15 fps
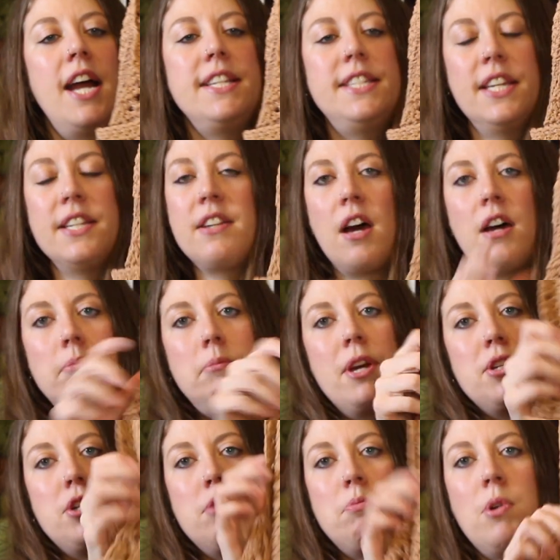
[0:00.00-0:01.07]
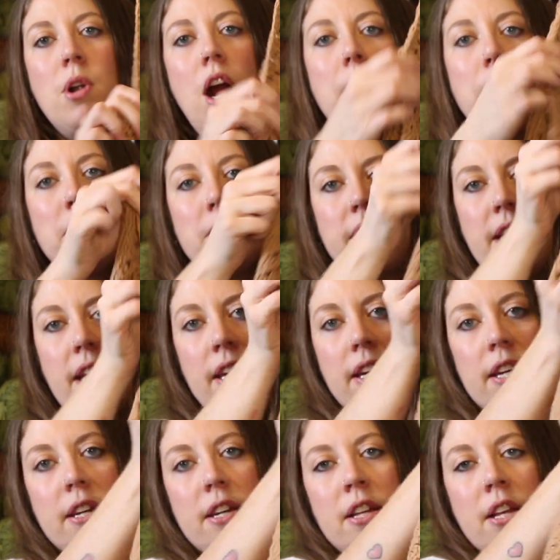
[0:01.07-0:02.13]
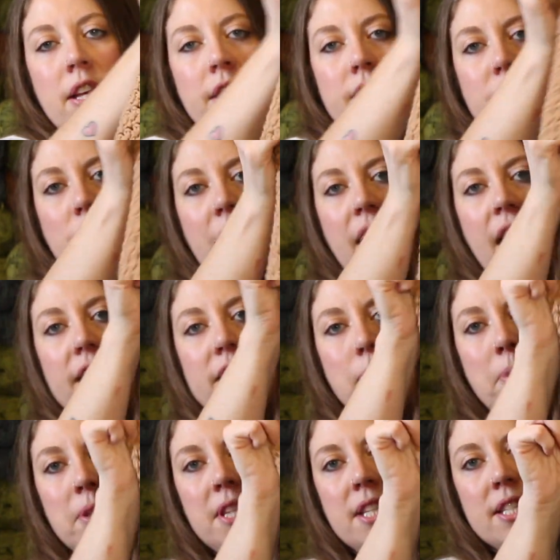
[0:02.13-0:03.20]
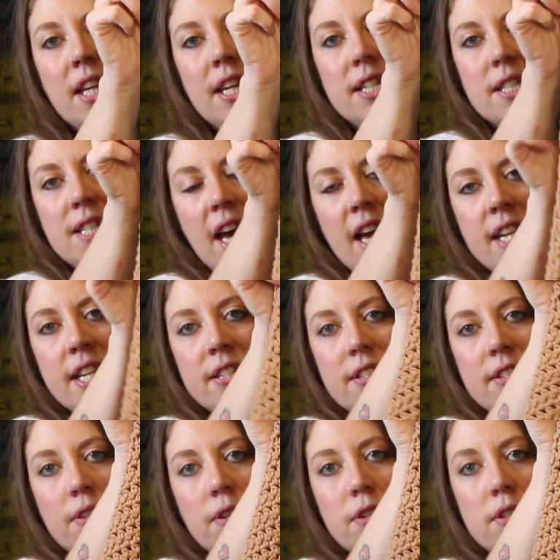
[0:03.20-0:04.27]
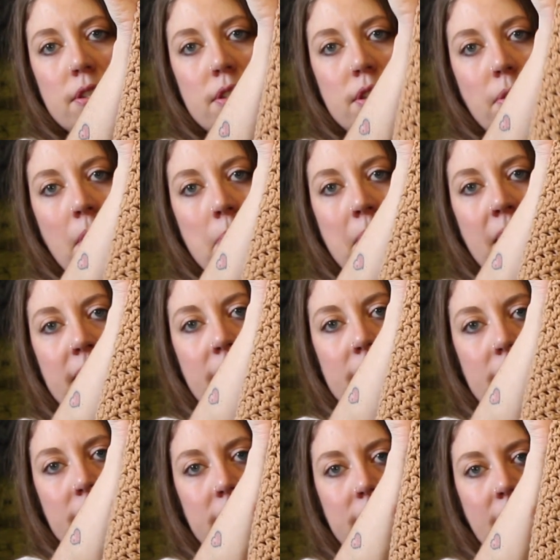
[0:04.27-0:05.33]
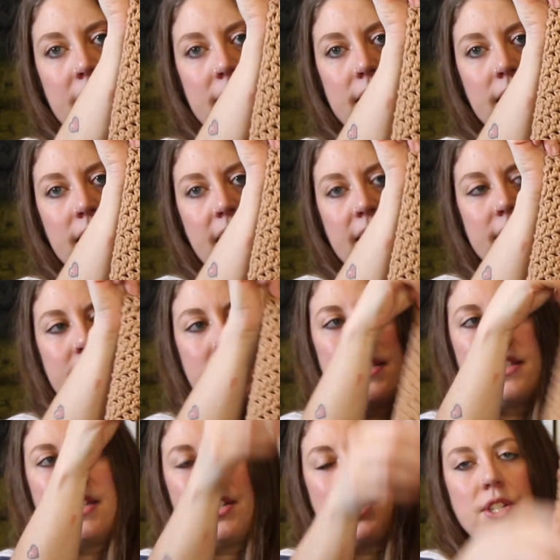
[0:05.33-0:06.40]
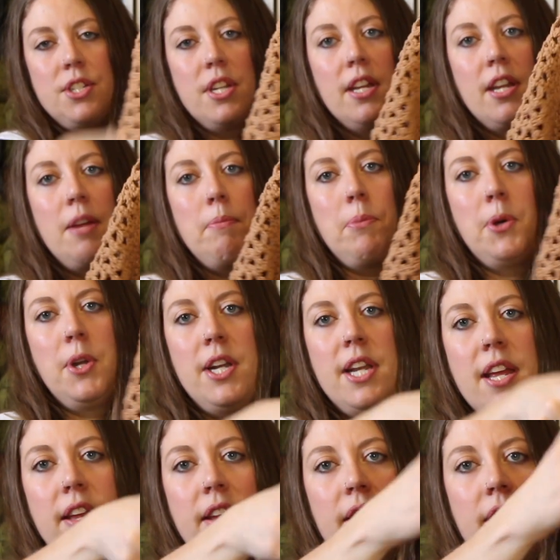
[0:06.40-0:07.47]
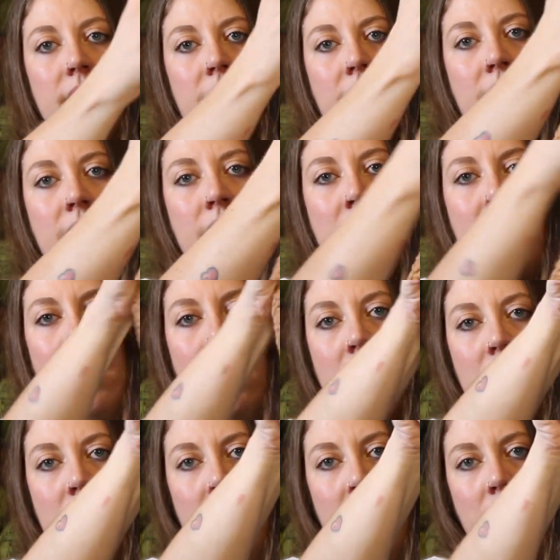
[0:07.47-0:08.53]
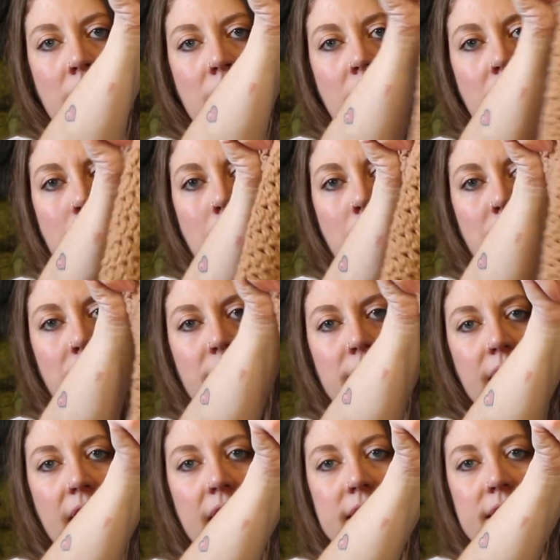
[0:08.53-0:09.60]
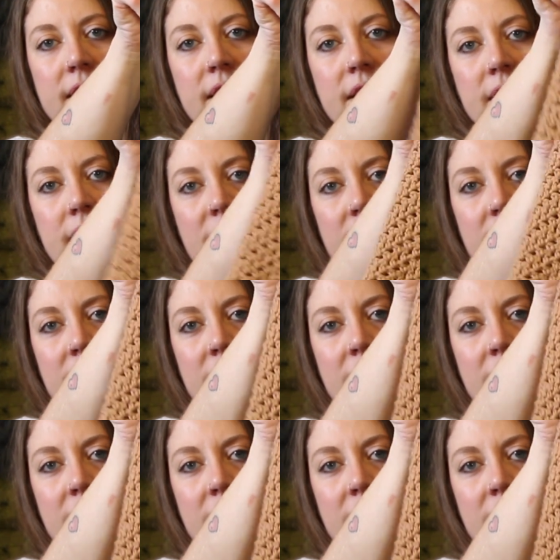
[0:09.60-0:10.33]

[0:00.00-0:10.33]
I did not measure properly, so I had to put these like side inserts. So I made this nice lacy stitch and I put it in on both sides here